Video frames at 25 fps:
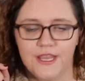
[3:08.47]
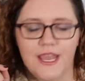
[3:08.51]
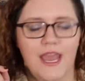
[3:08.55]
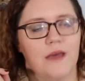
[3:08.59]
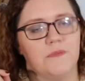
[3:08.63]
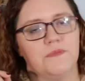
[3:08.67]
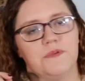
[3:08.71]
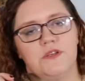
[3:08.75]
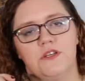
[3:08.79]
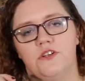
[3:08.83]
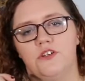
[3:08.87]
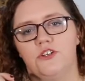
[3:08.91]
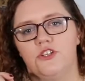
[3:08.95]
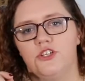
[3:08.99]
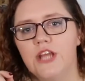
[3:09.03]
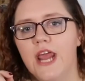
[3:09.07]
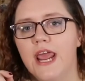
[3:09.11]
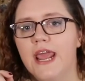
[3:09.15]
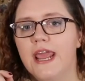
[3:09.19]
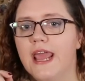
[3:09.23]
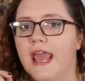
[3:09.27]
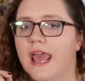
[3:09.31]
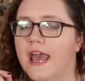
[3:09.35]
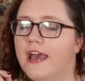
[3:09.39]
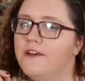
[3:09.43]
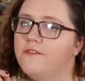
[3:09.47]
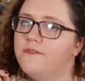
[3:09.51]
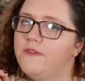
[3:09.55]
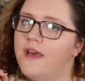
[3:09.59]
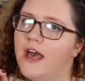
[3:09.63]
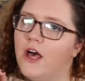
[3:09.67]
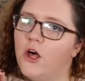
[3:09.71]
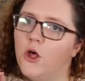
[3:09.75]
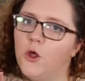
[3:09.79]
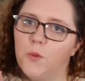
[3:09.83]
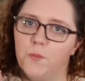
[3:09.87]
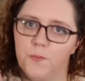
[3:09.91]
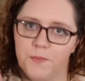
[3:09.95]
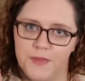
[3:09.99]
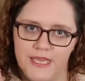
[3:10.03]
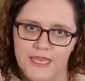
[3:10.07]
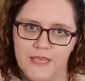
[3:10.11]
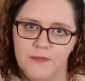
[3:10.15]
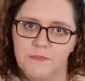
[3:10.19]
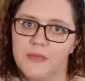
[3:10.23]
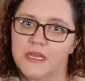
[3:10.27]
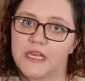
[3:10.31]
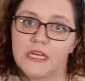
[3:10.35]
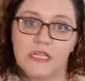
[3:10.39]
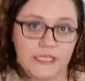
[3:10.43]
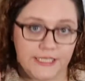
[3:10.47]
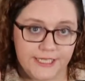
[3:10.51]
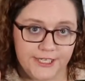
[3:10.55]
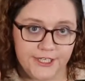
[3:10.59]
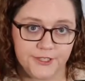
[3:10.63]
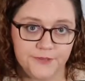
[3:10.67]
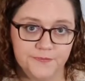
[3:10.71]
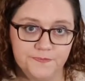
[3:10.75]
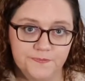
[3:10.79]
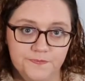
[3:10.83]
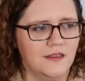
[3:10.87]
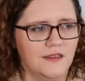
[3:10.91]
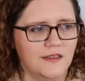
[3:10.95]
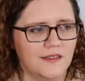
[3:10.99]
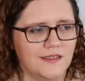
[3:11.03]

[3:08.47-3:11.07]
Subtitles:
Captain J.F.L.P. McClear.